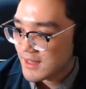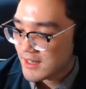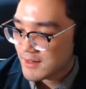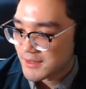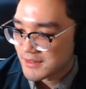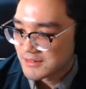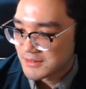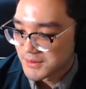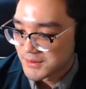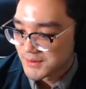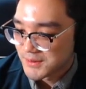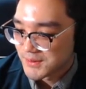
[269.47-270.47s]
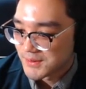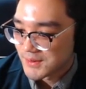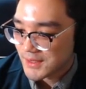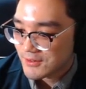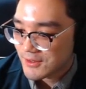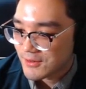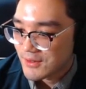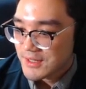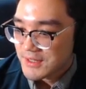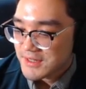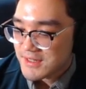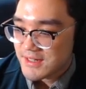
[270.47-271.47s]
anime. Ooh, I don't know.
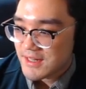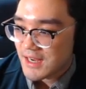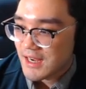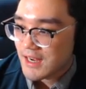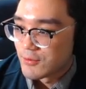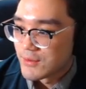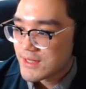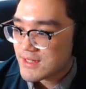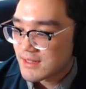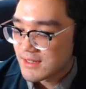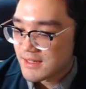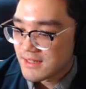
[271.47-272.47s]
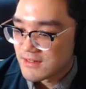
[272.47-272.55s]
See, I uh, recently